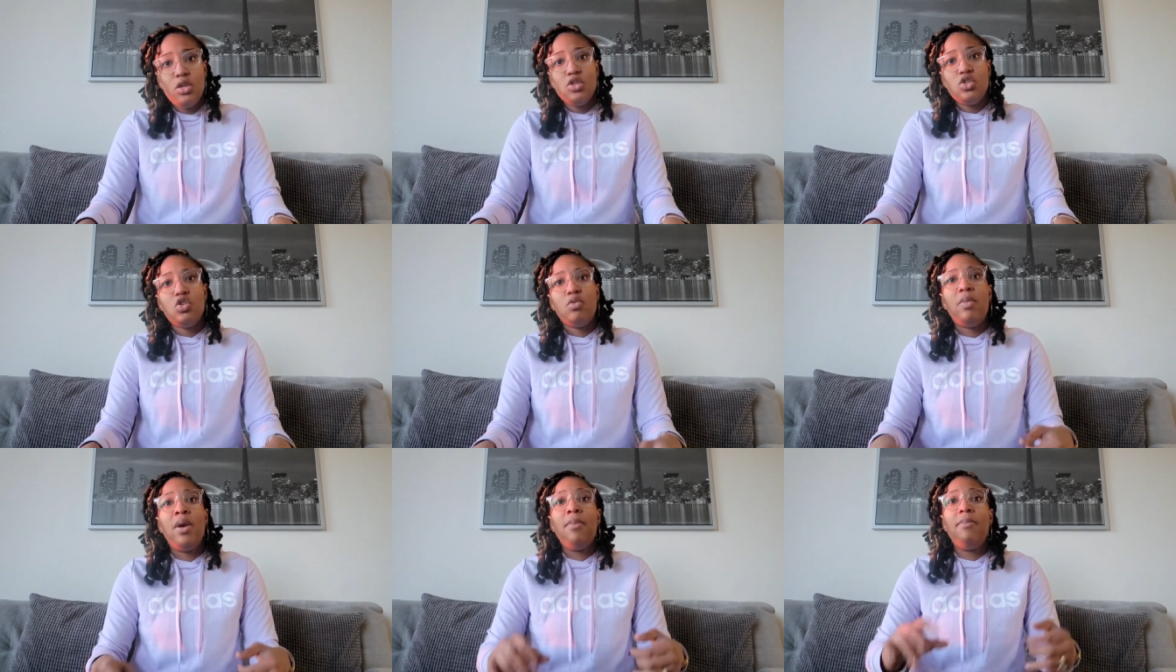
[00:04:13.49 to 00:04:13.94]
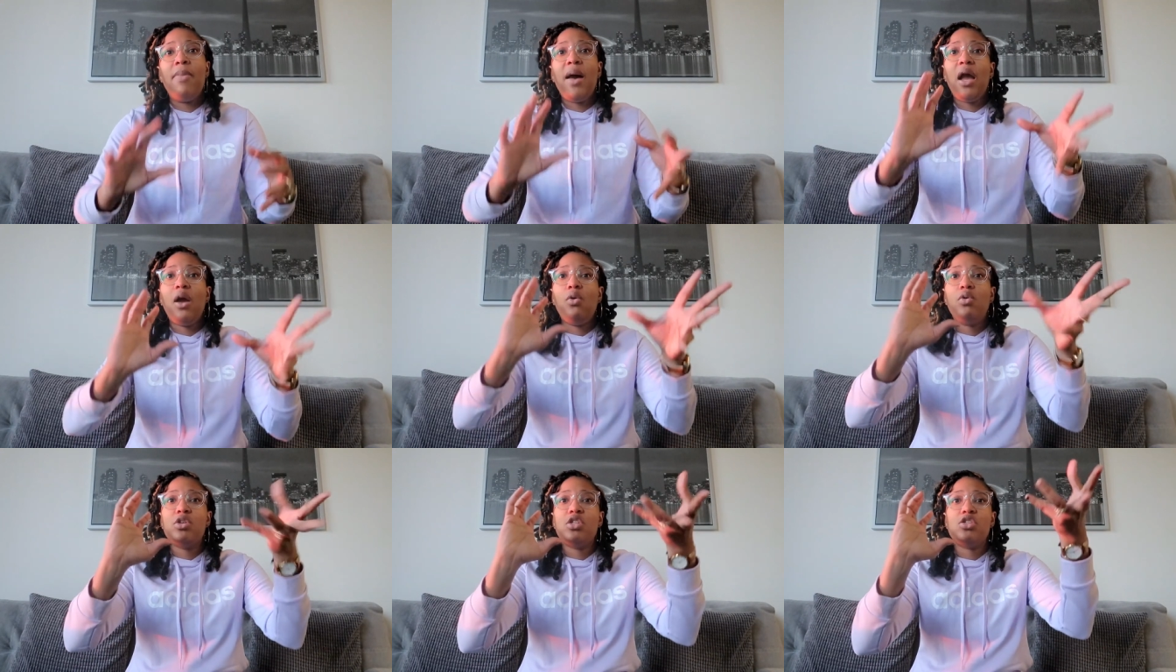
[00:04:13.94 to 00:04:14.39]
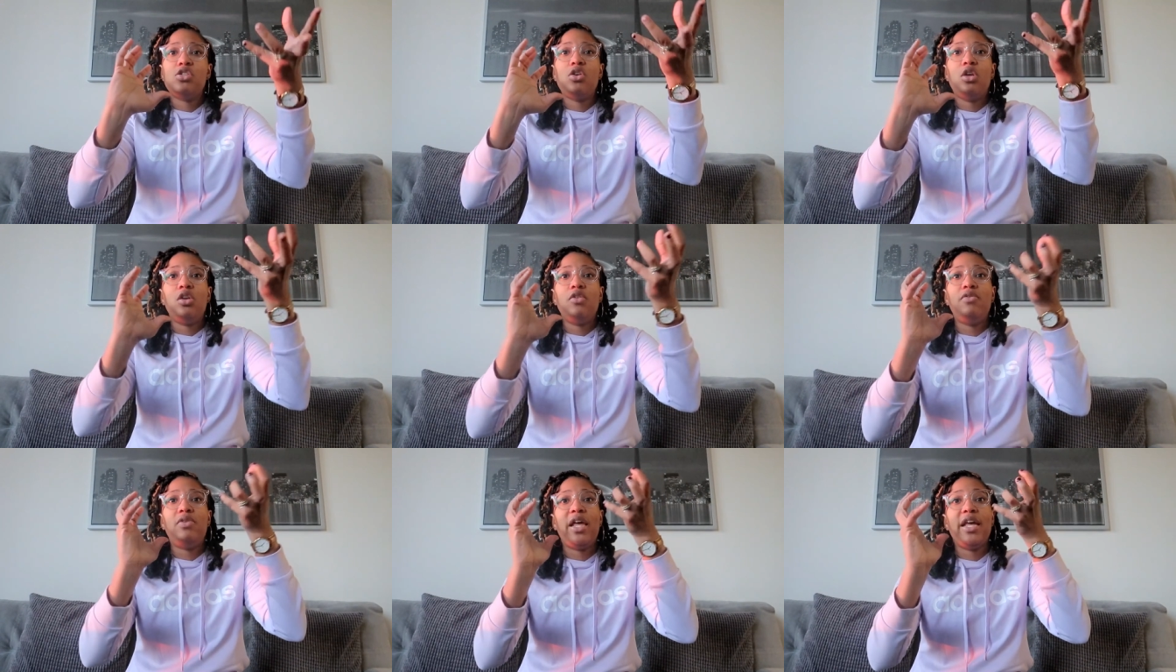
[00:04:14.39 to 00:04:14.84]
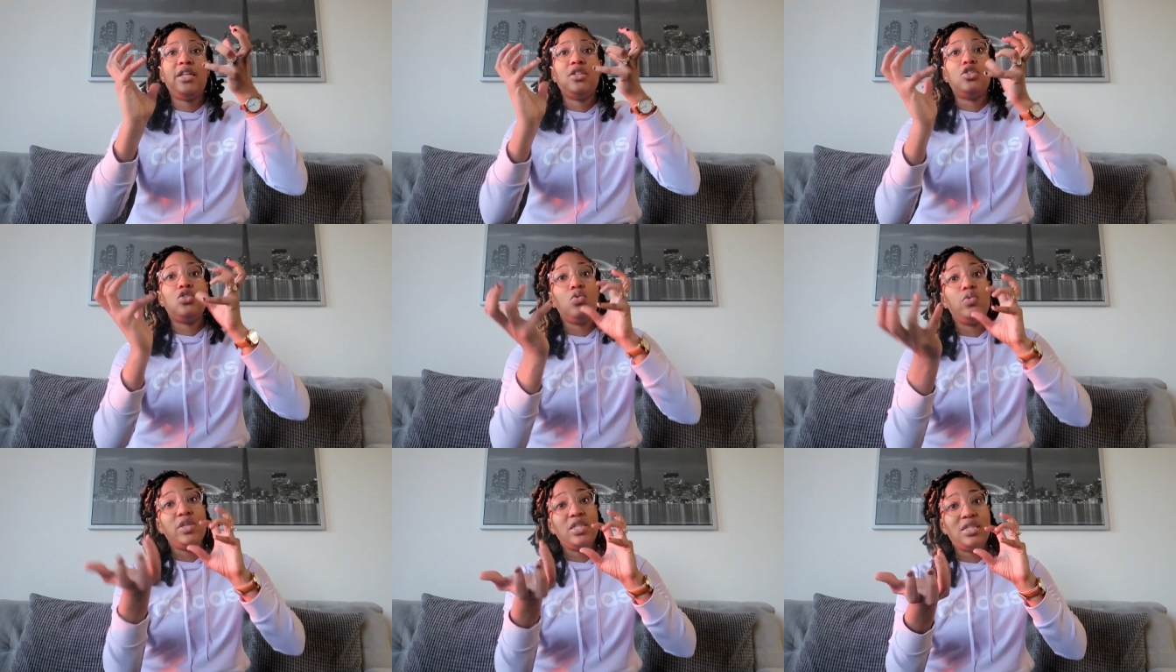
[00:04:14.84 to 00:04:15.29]
so my back was sort of
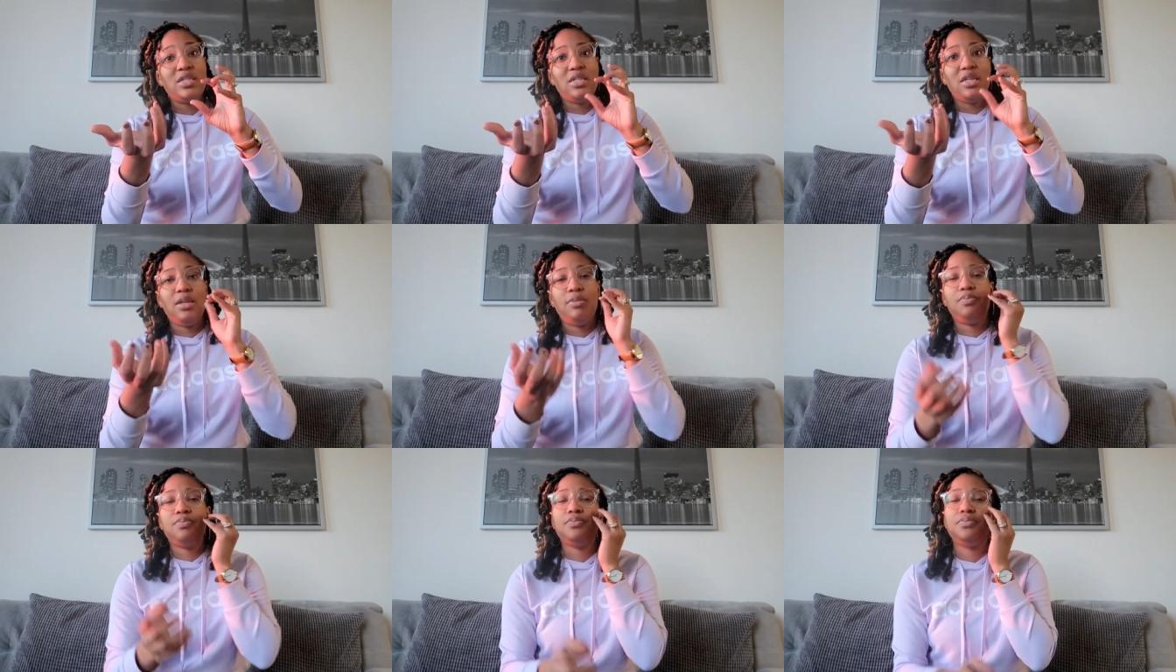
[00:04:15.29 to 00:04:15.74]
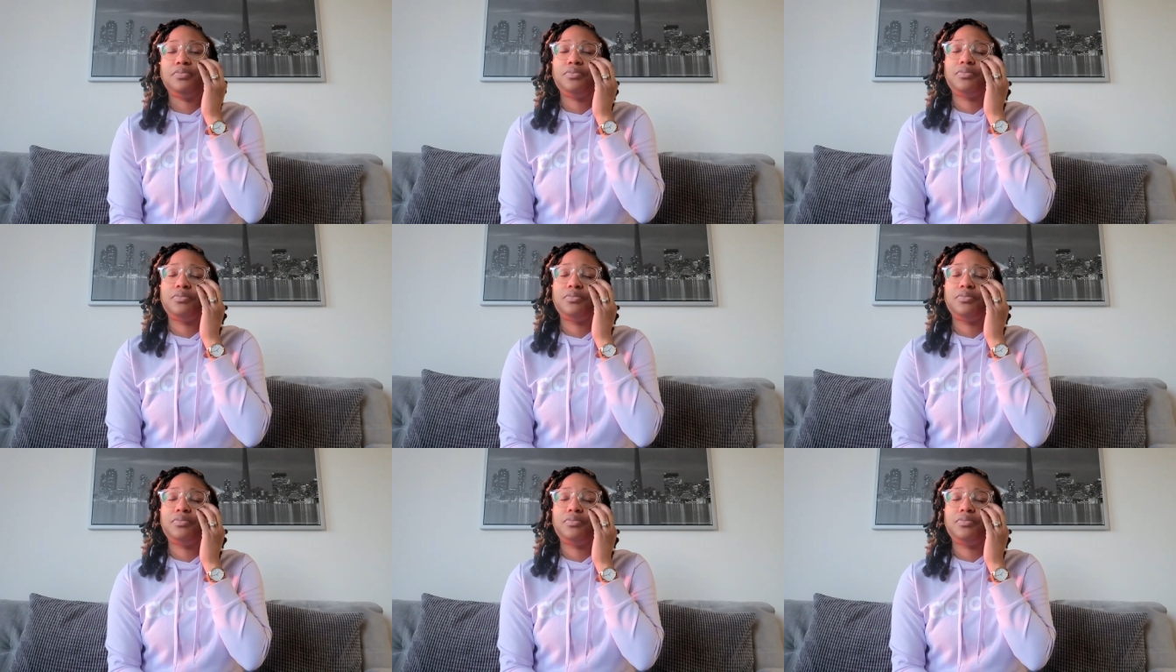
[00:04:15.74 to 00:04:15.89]
like twisting